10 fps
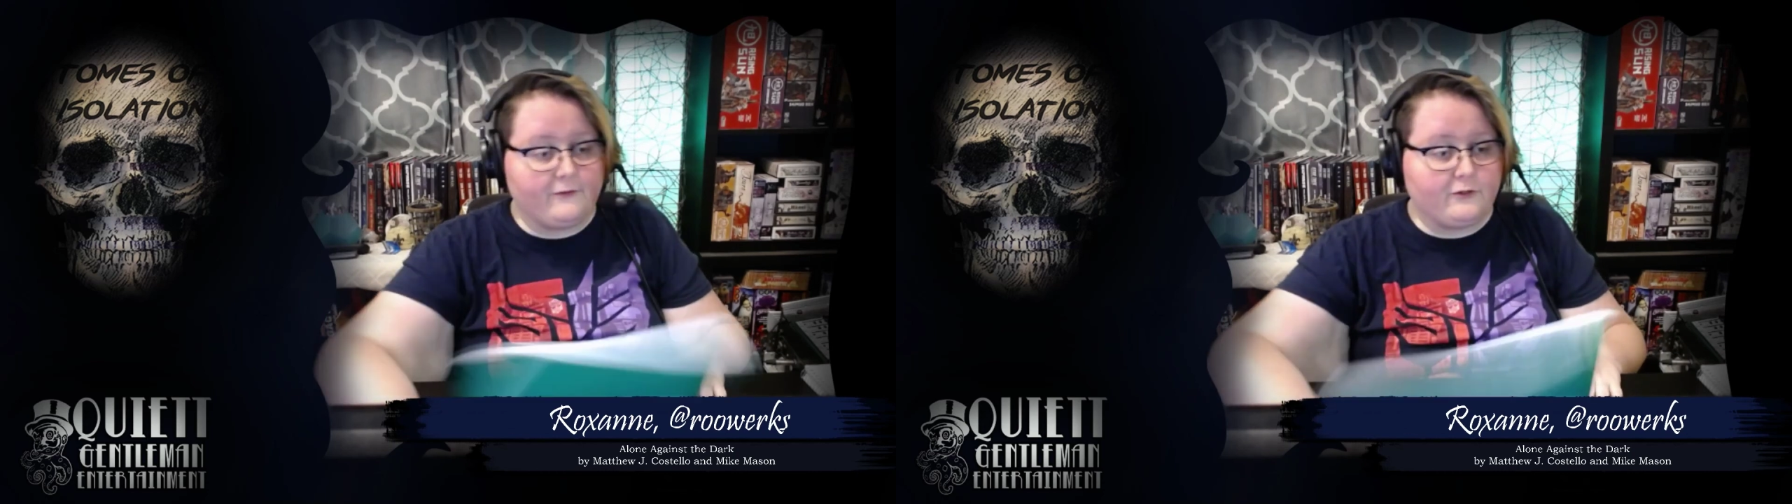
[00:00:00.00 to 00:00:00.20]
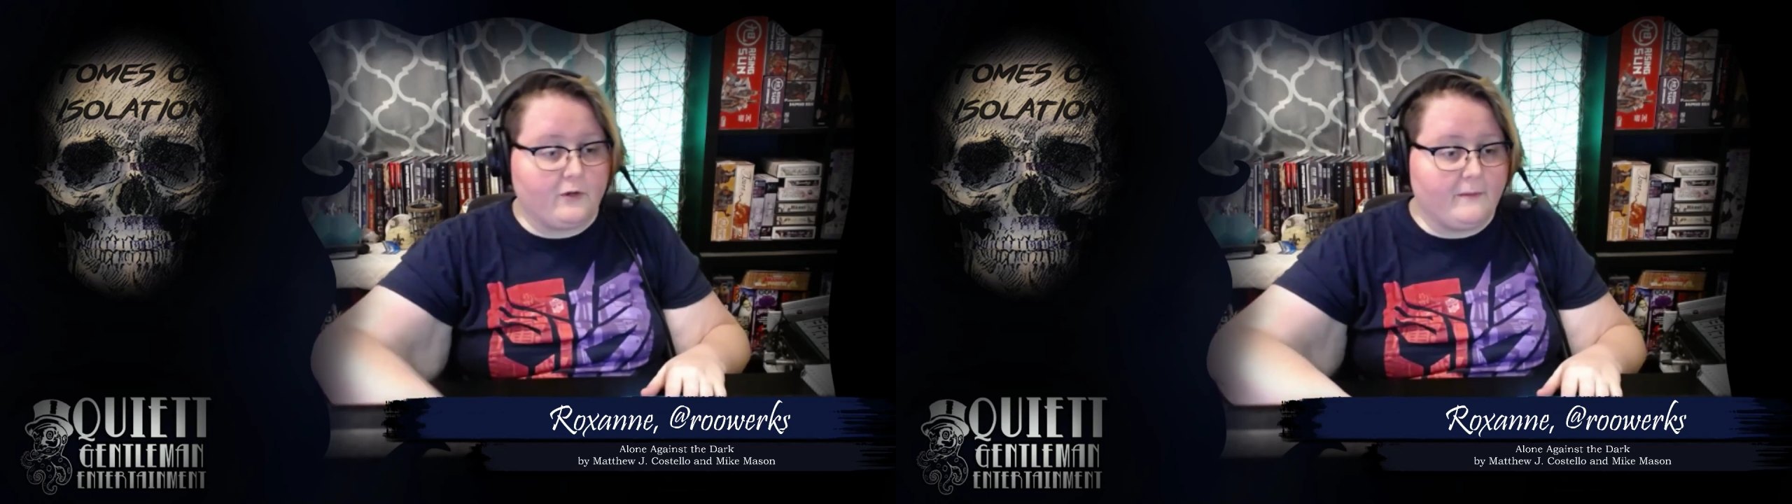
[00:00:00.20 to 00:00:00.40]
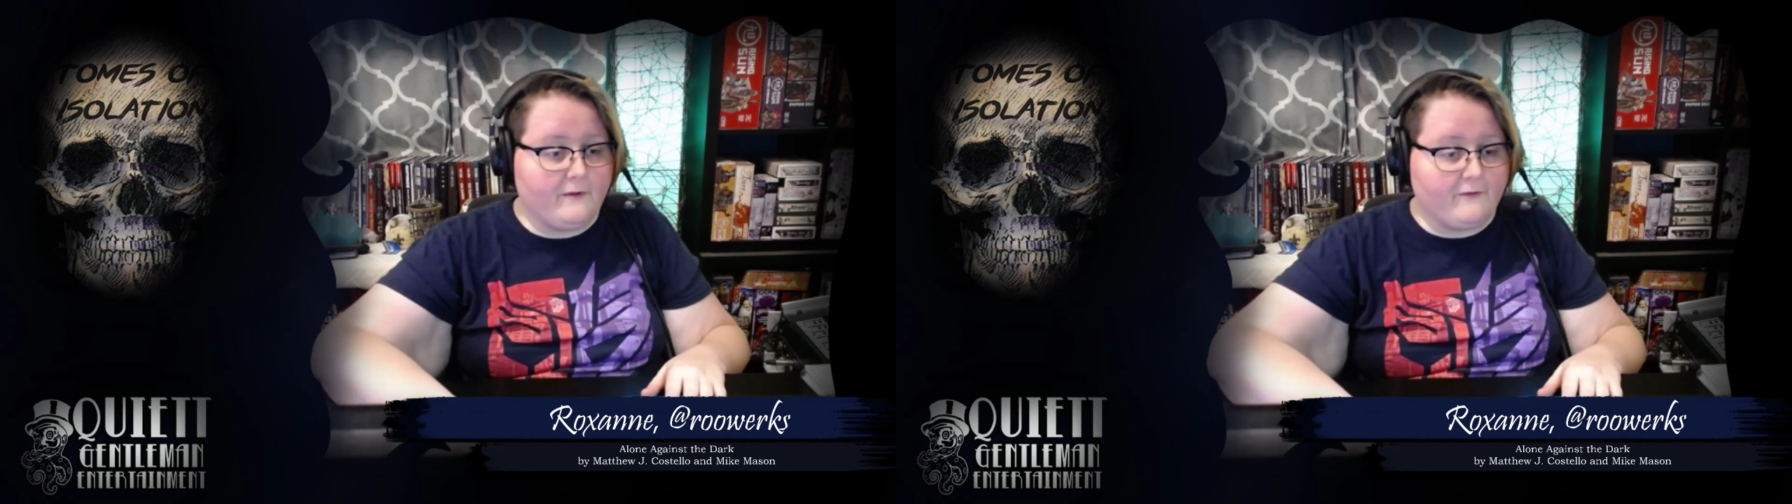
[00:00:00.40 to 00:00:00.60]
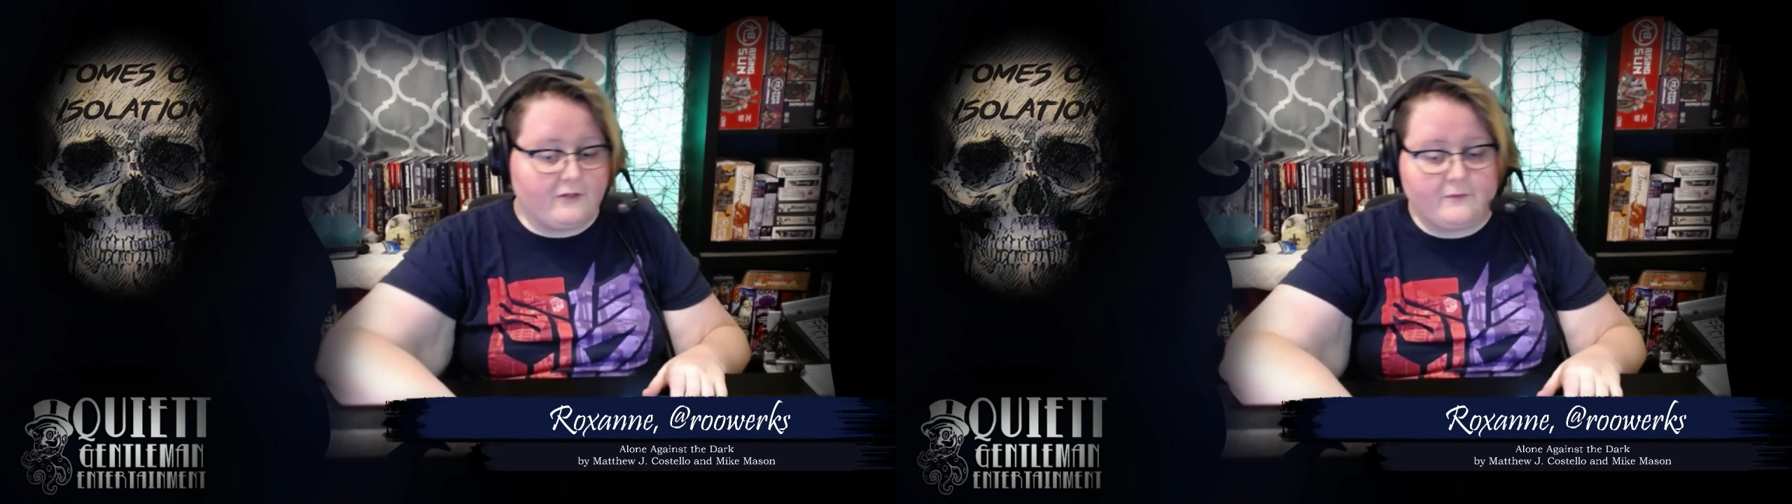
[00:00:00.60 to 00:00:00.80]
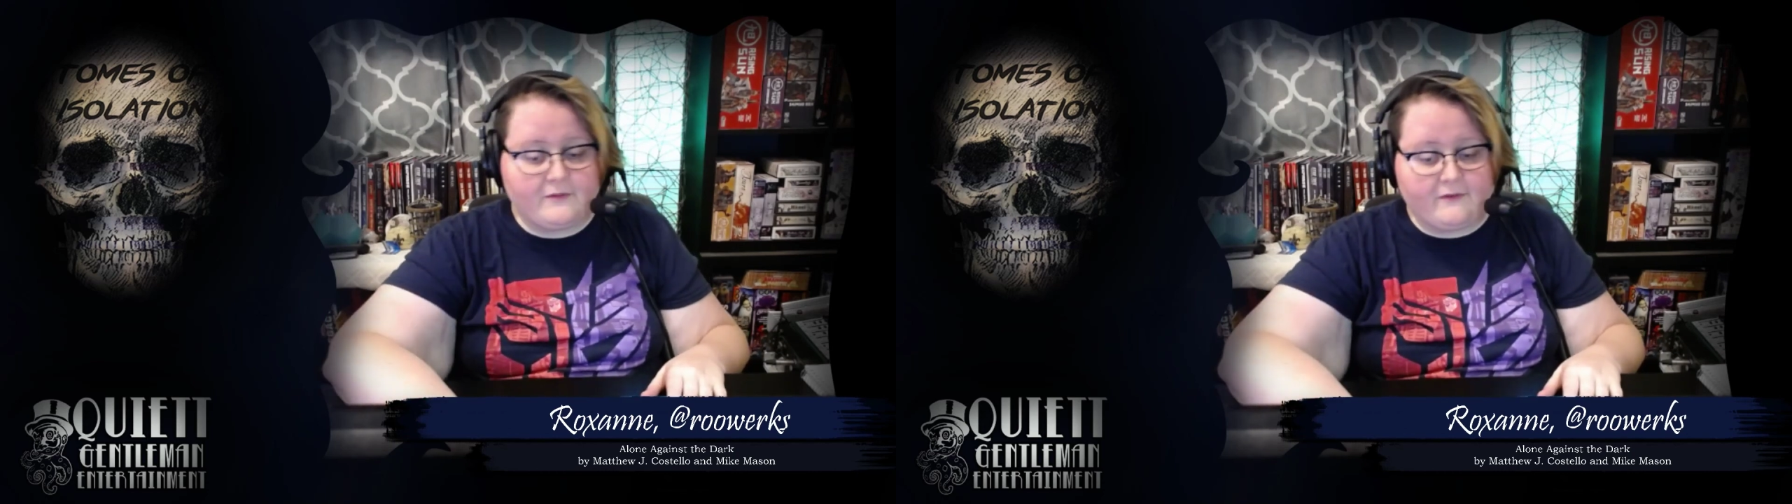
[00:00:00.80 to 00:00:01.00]
joining me for
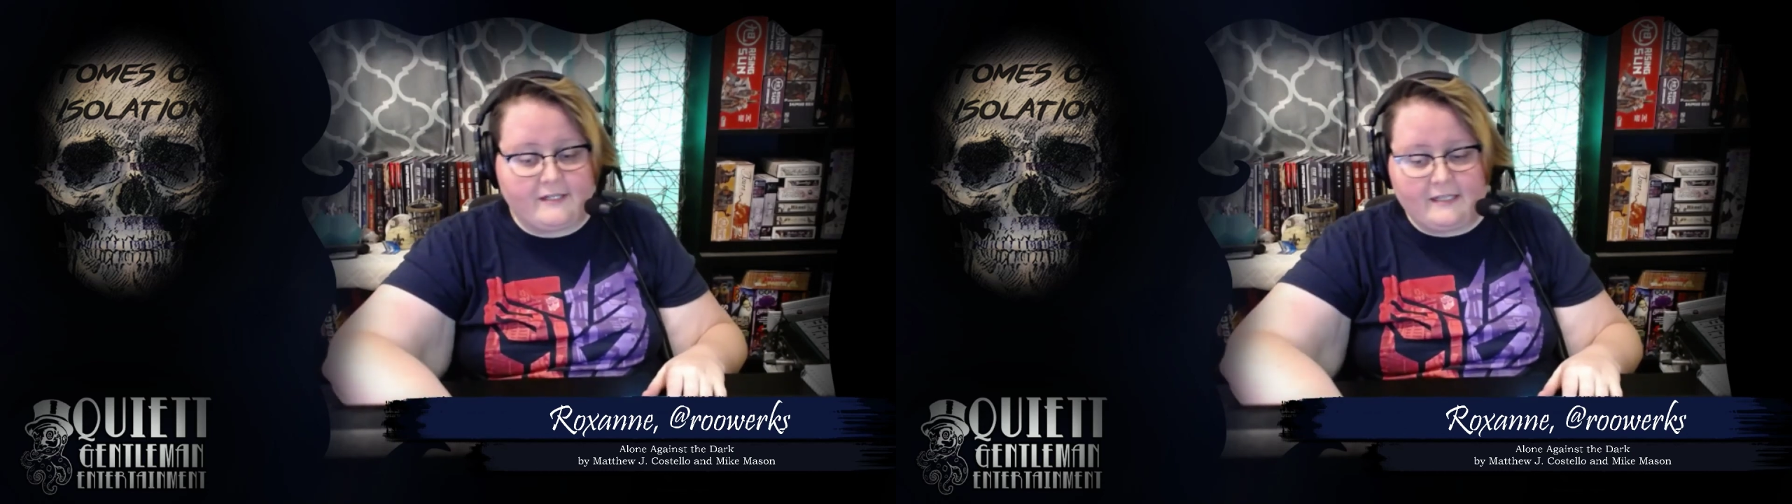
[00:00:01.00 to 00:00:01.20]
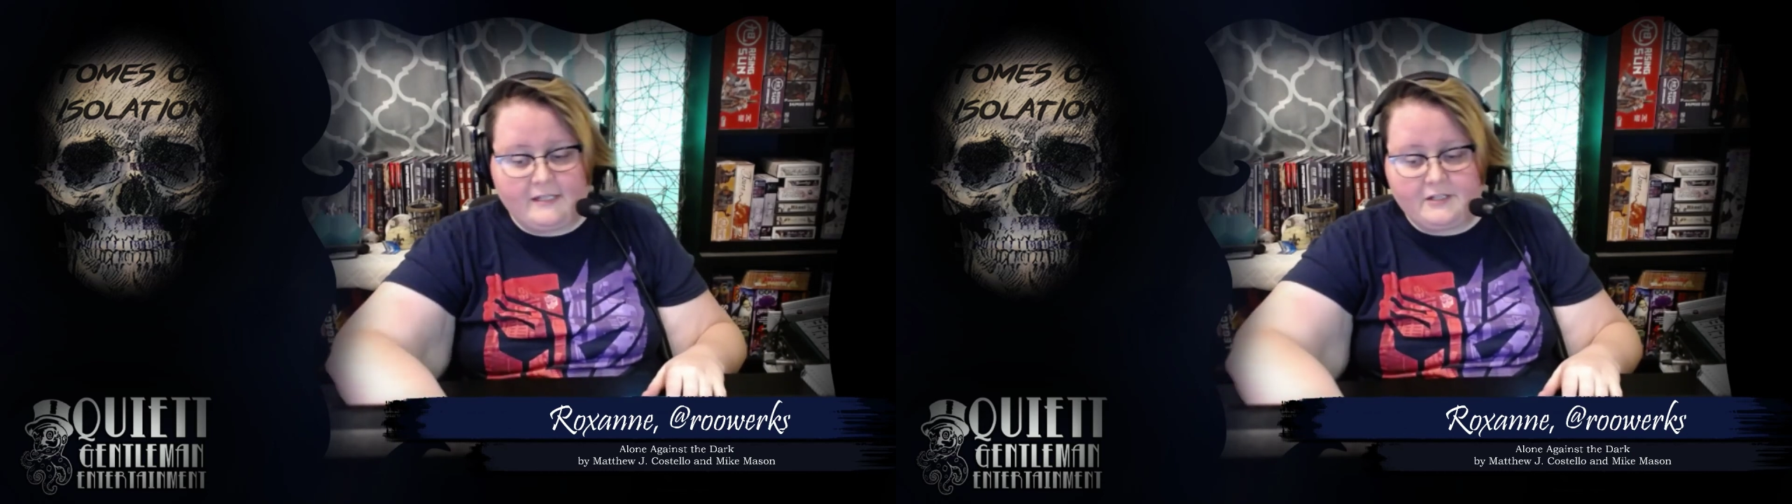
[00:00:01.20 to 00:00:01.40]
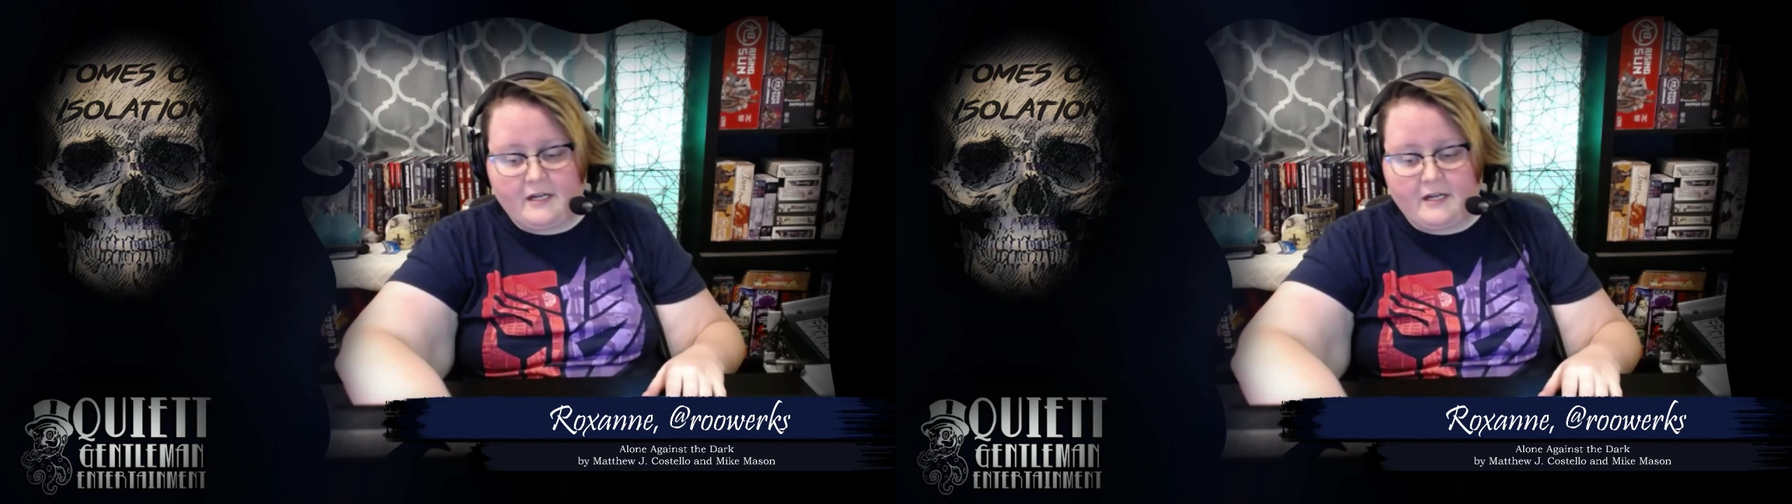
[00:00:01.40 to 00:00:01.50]
Tomes of Isolation.